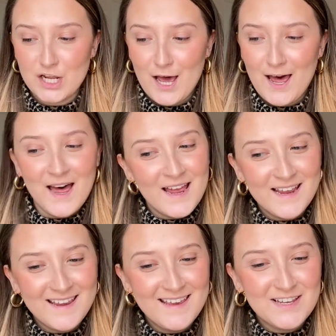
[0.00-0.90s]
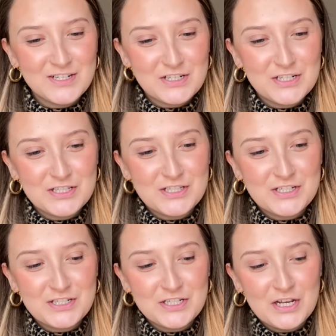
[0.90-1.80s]
I
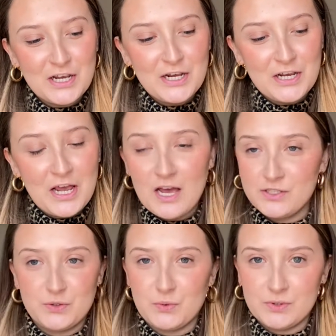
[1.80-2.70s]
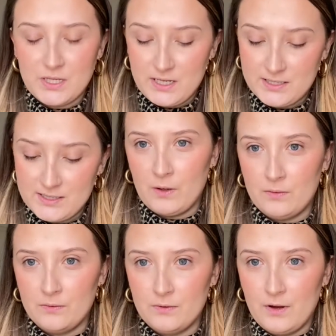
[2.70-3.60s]
just adore this.
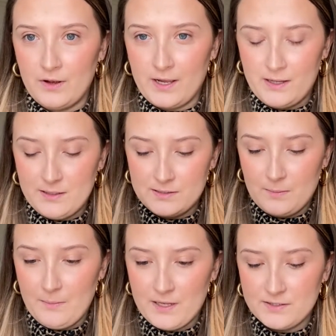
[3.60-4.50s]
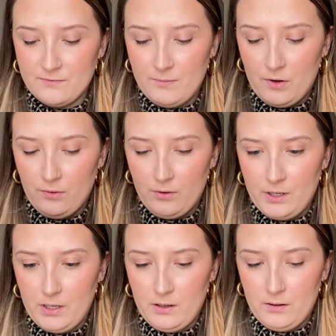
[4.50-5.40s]
Okay, there's a massive mirror on here.